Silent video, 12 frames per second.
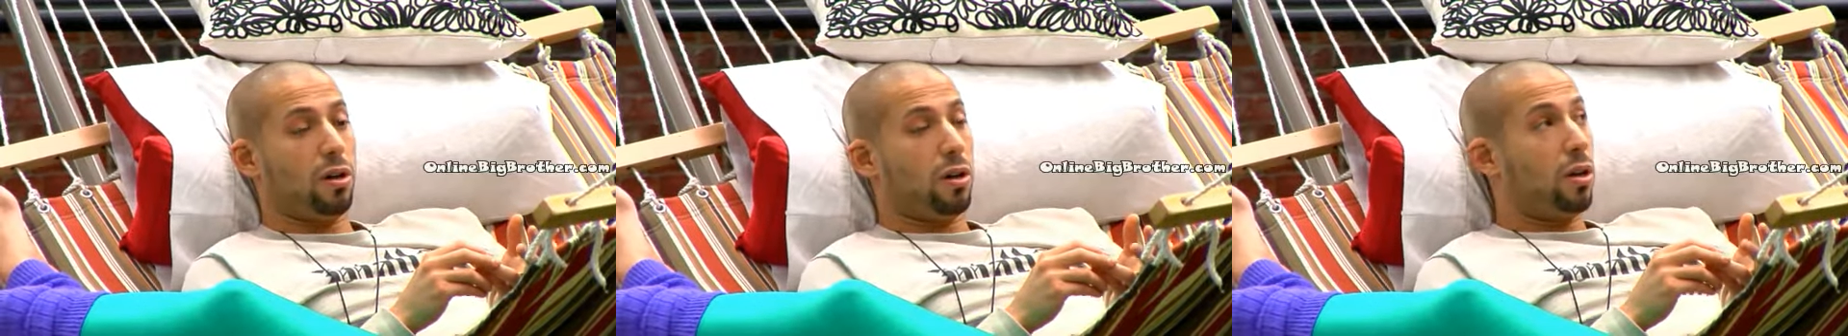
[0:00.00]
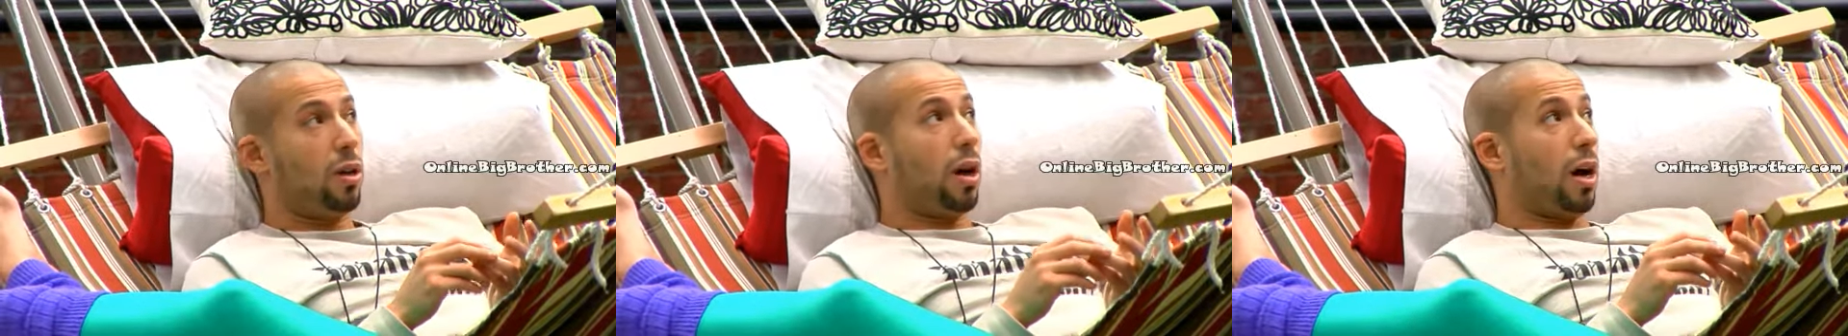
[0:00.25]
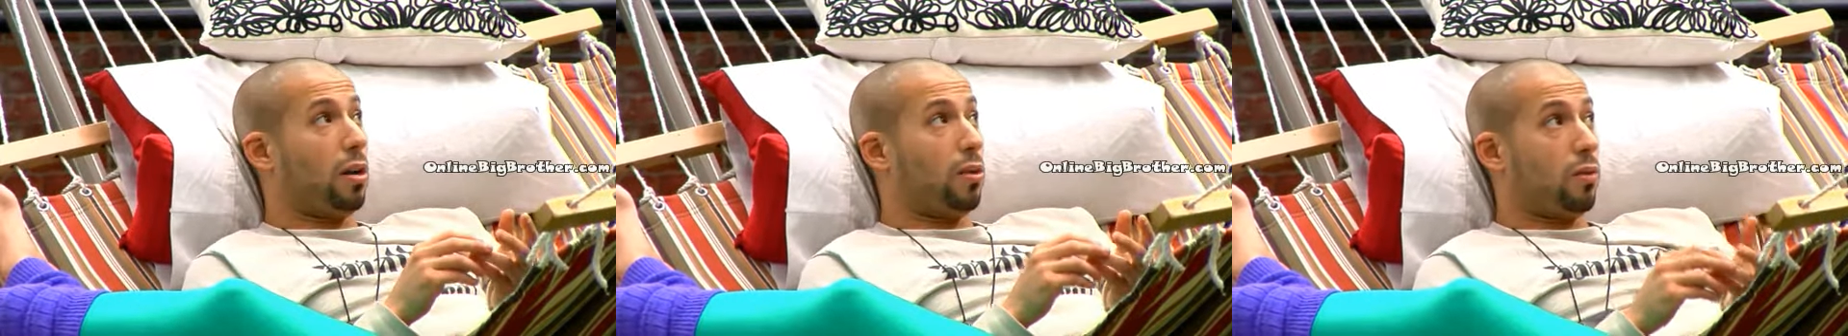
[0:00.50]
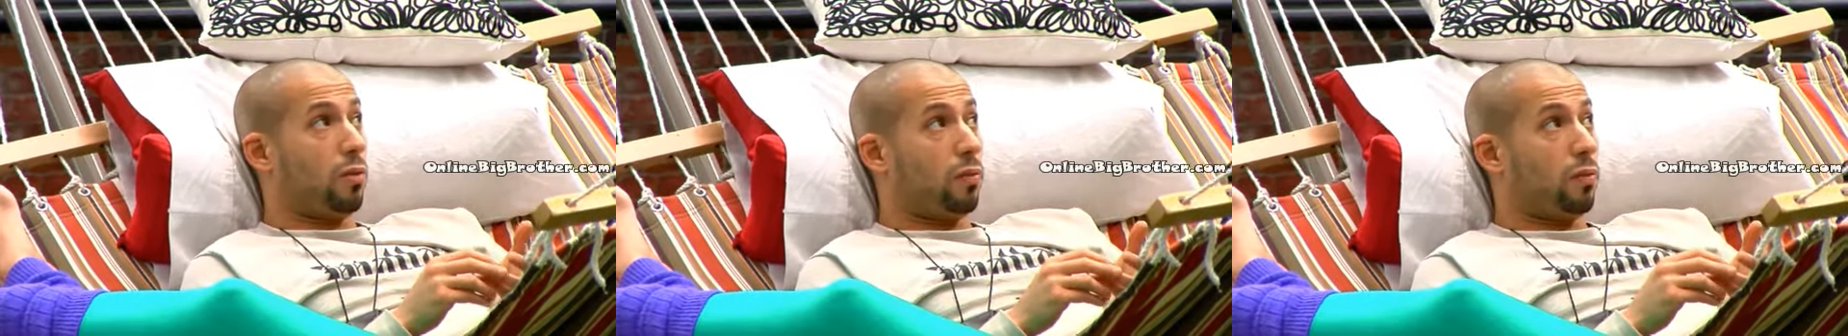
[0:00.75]
Mm-hmm. I don't
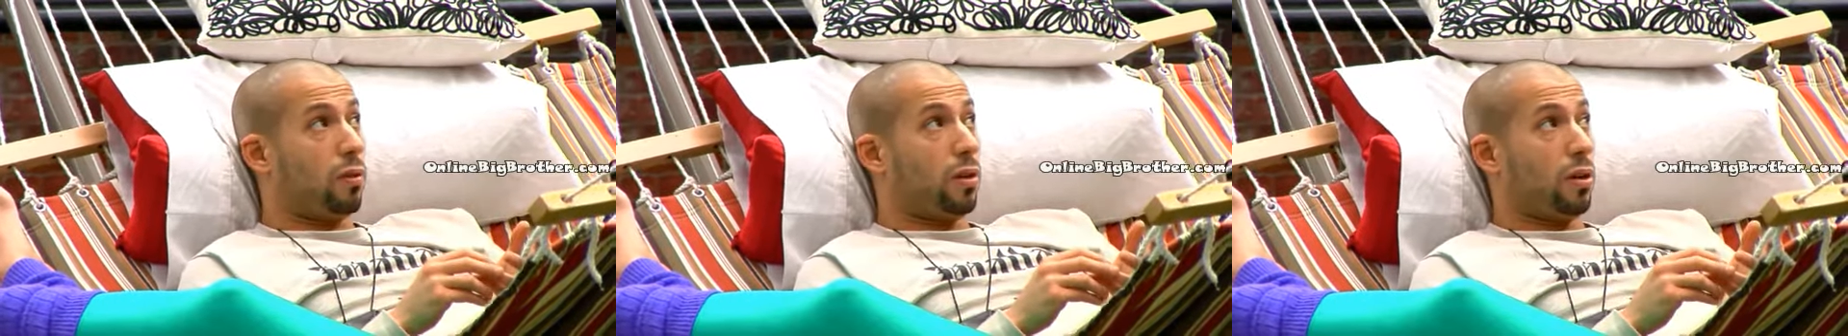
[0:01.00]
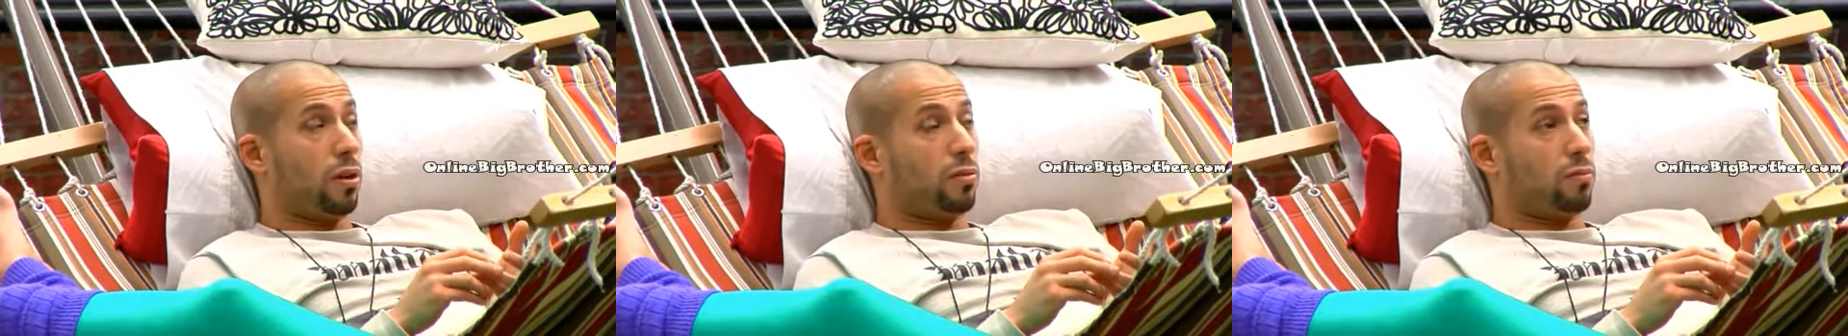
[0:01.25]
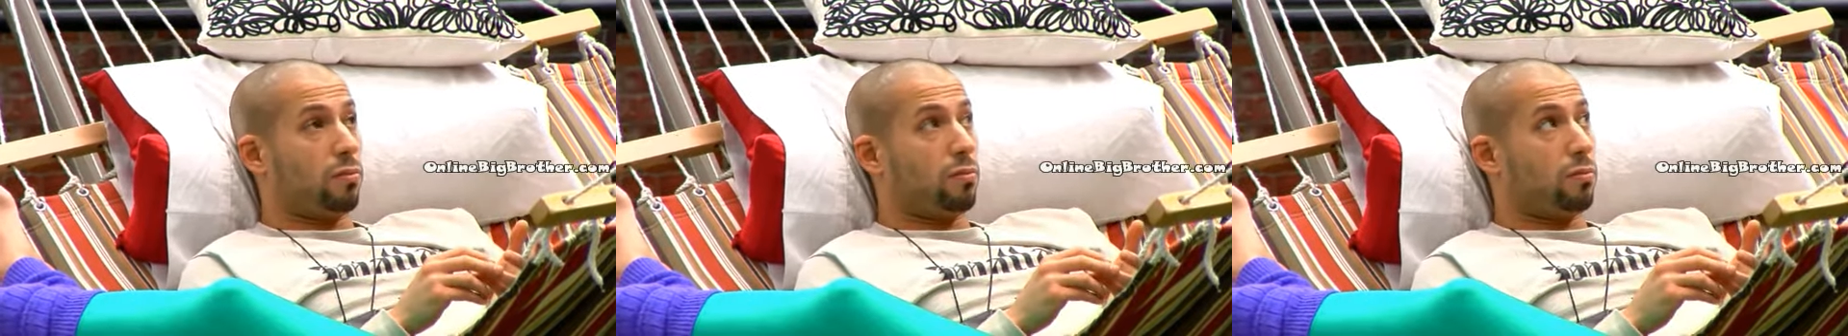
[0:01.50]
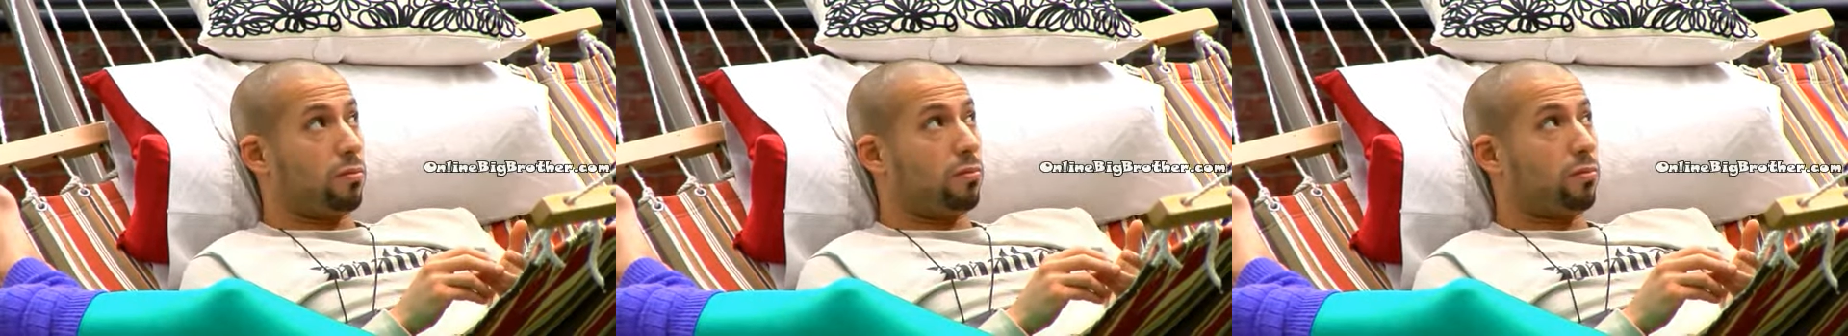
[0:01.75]
know
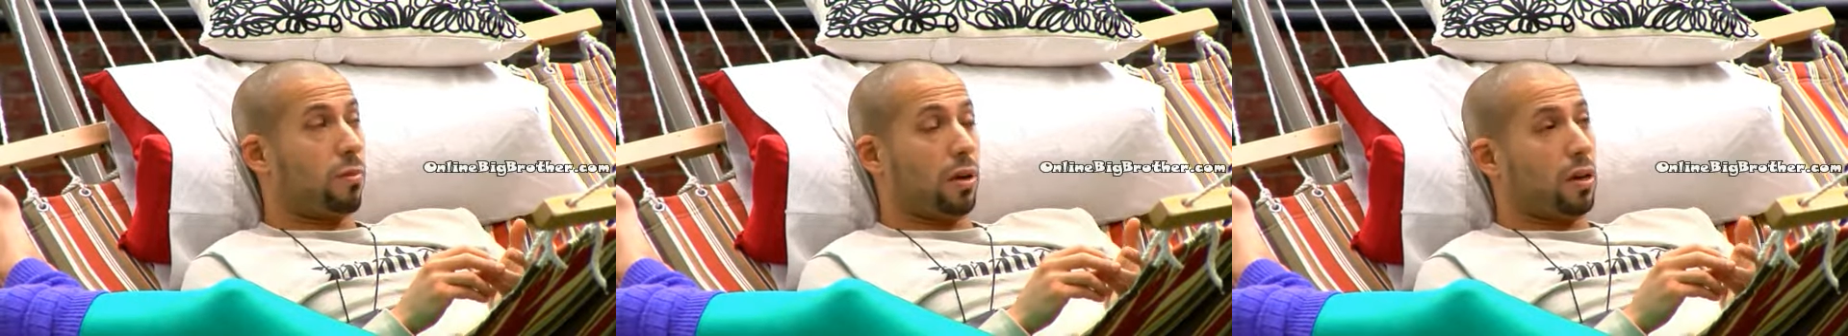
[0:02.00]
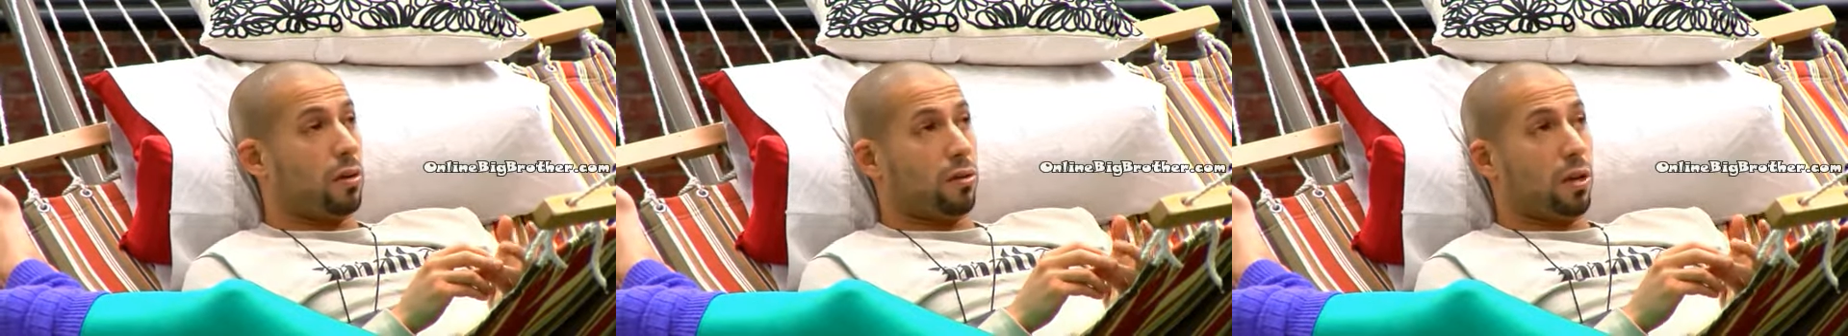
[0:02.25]
if I don't.